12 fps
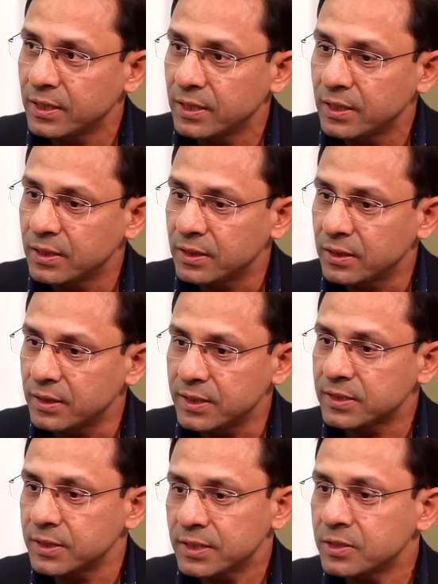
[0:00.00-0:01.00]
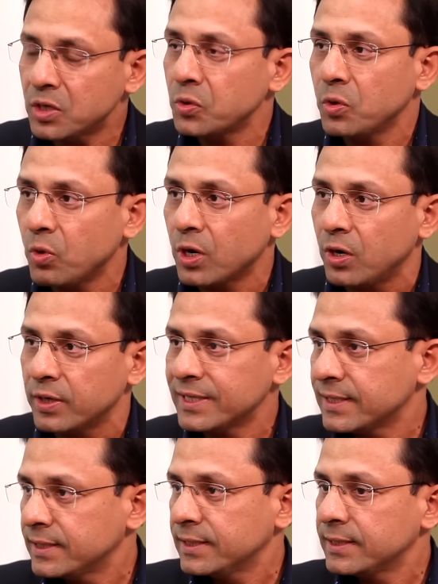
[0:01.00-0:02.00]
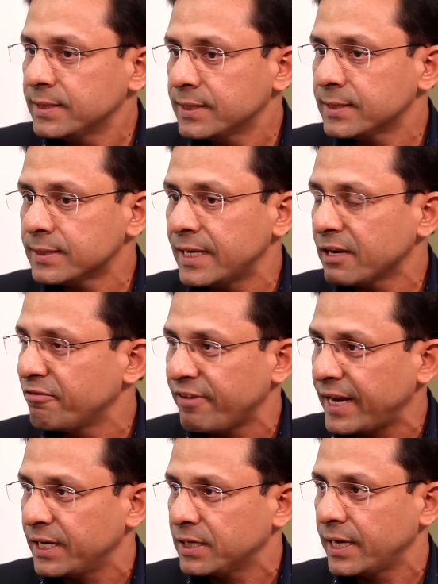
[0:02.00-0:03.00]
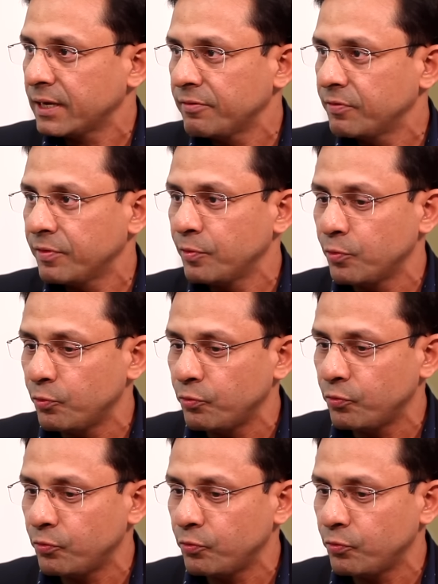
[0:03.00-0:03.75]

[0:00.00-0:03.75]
Mm it's, it's not going to work out. It, it, it's like a flight. Like if,